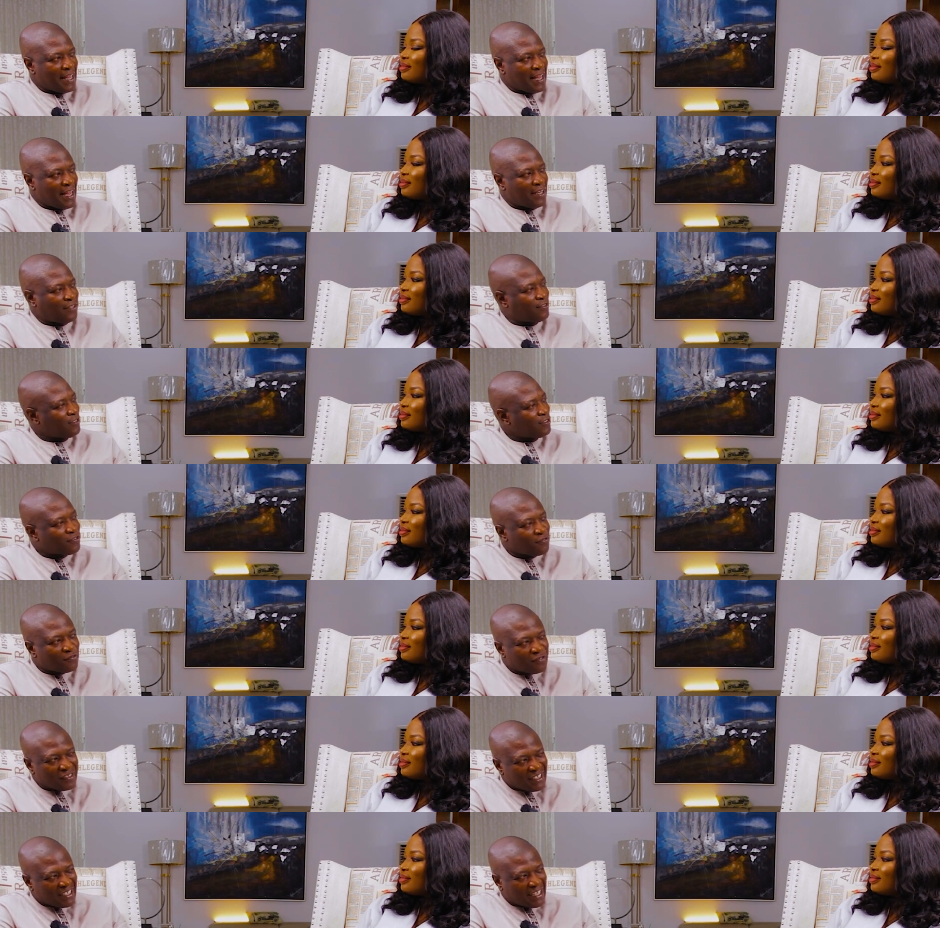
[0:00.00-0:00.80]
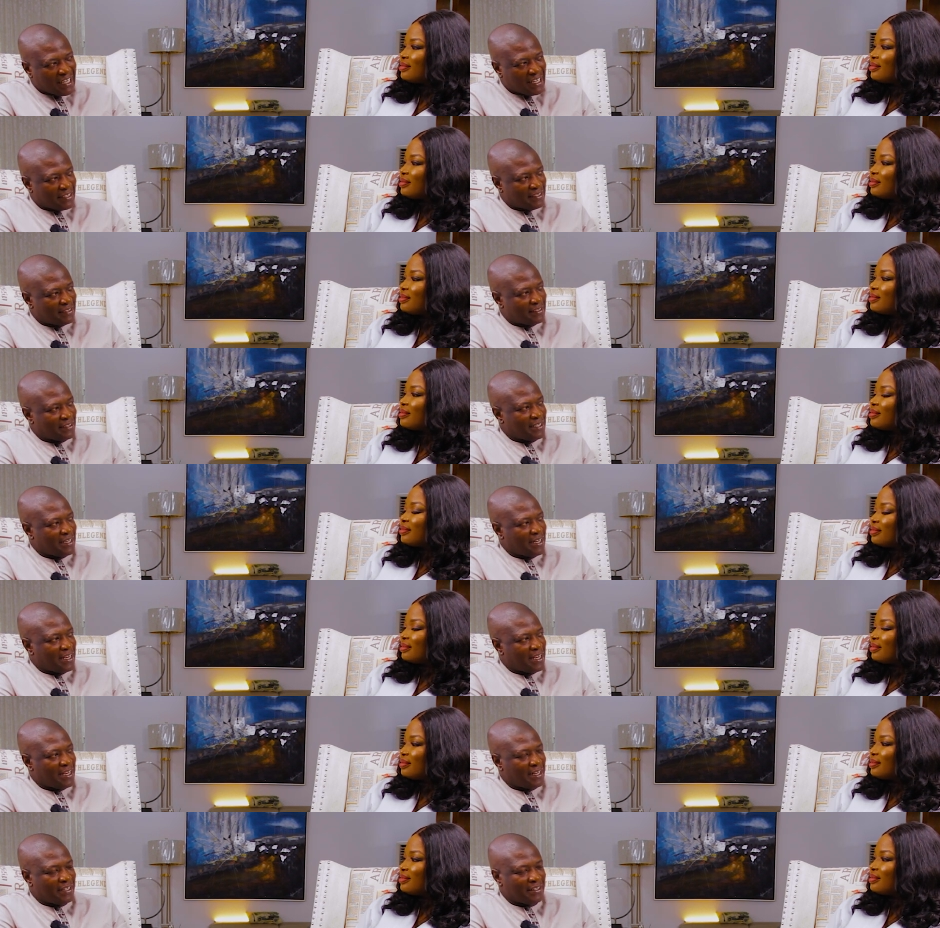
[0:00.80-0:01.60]
Speaker 1: I just freelanced
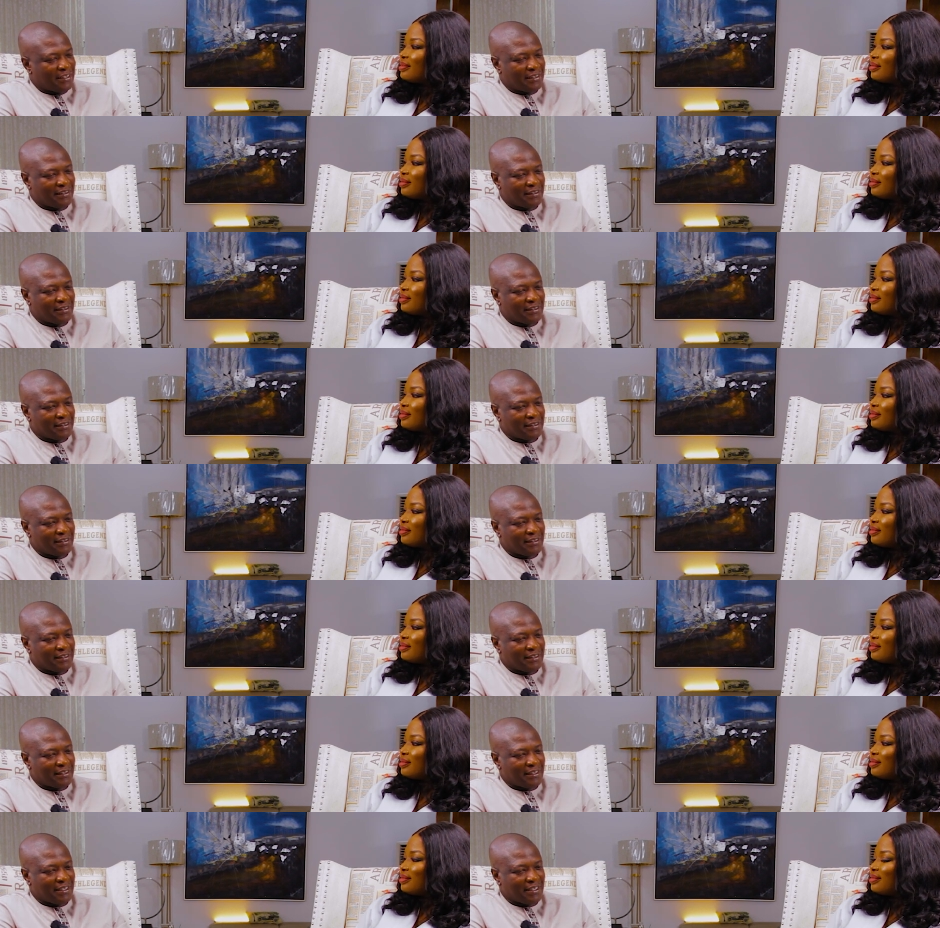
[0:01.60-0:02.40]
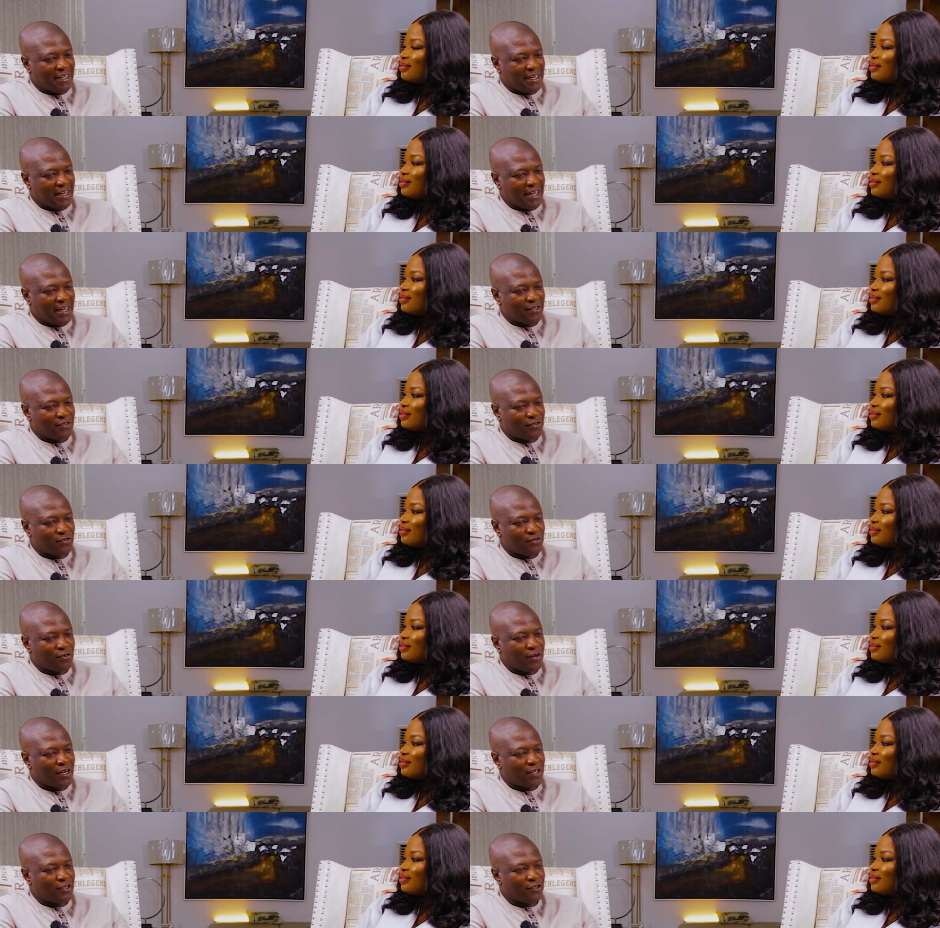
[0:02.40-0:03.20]
and and
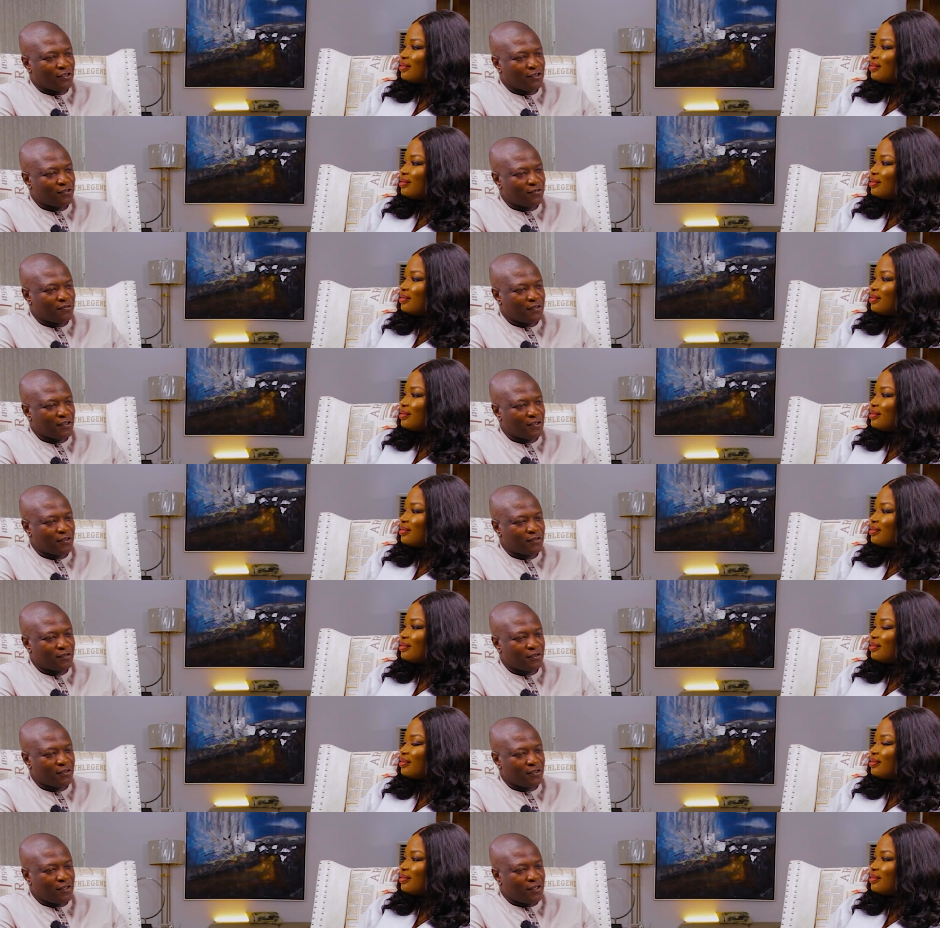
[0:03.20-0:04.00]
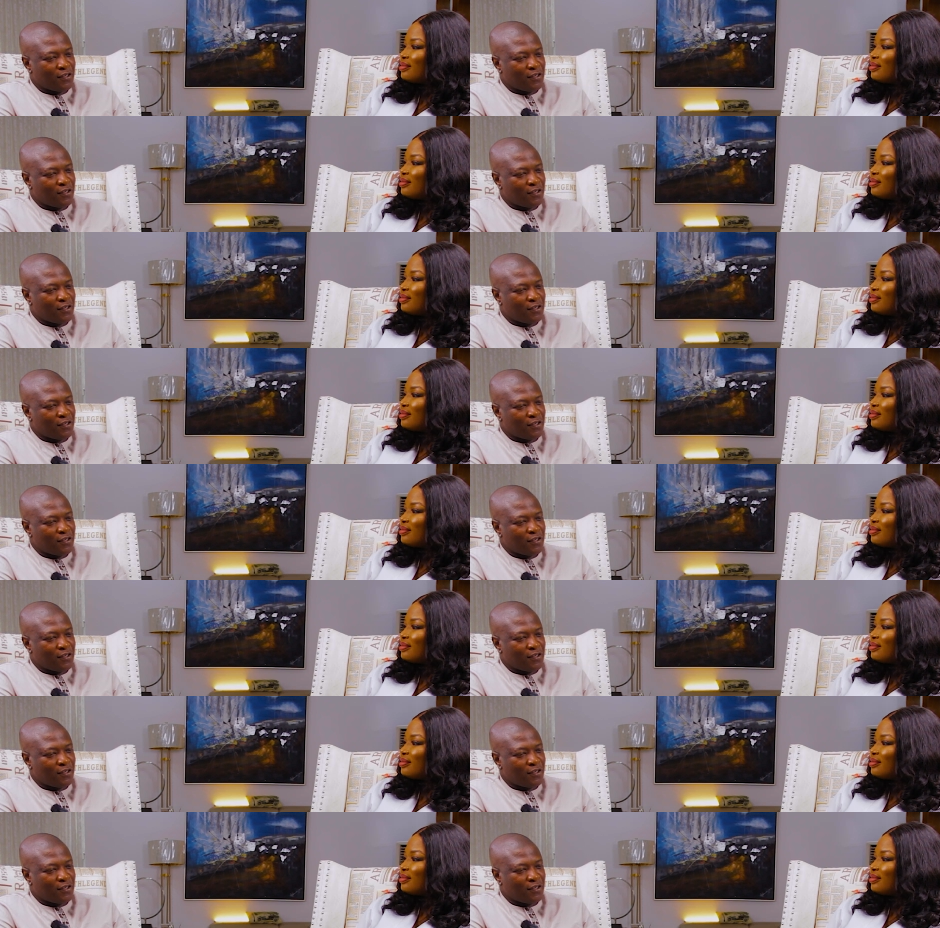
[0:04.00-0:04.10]
so I just felt